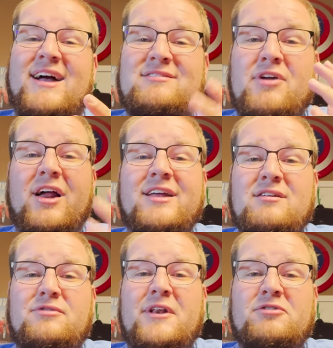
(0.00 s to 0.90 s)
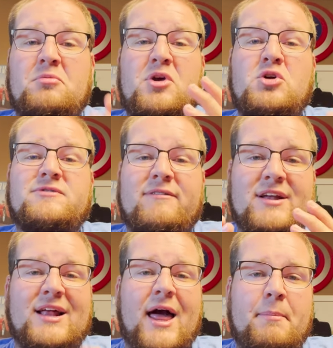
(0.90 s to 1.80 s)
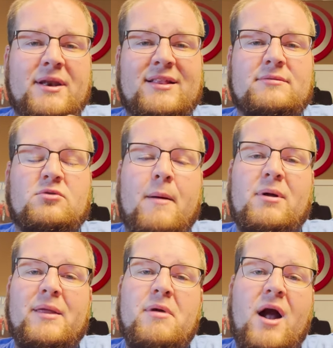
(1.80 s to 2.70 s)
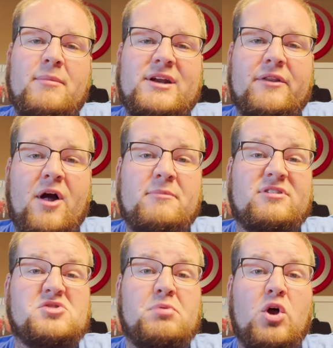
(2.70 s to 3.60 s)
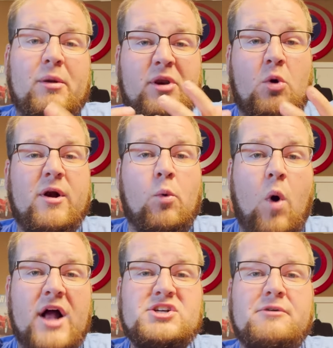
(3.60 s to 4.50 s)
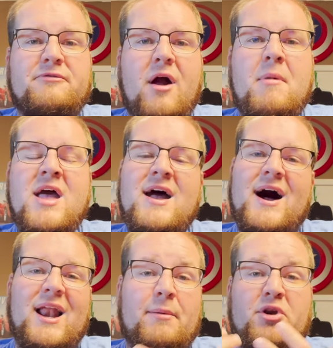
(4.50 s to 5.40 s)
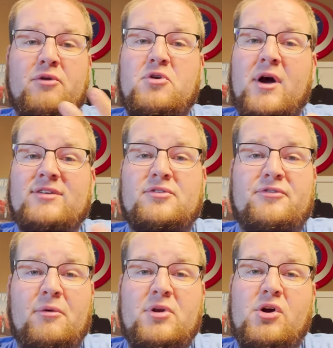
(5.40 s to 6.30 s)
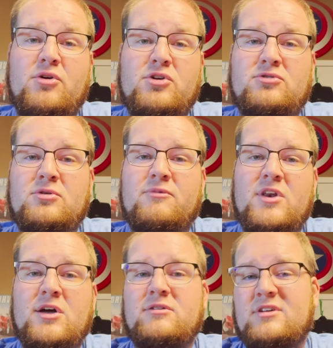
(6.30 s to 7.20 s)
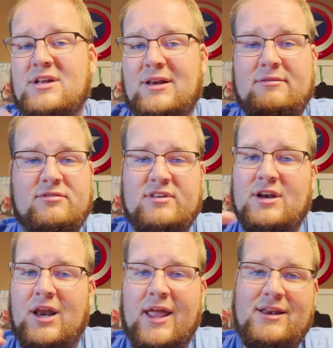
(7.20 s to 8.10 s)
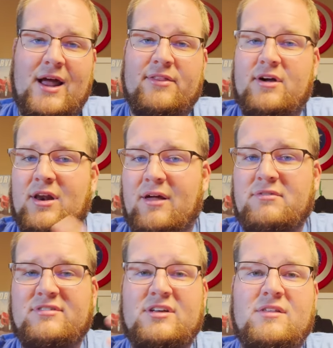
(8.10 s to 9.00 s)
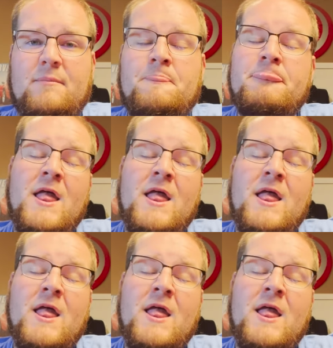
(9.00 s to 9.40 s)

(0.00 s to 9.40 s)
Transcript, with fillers: guys, if y'all like these videos, do me a huge favor, hit that like button, hit that subscribe button, leave me a comment down in the comment section below. Let me know where you're watching from. Let me know if you guys are filming your own YouTube videos. Send a link down there. I'd love to see them.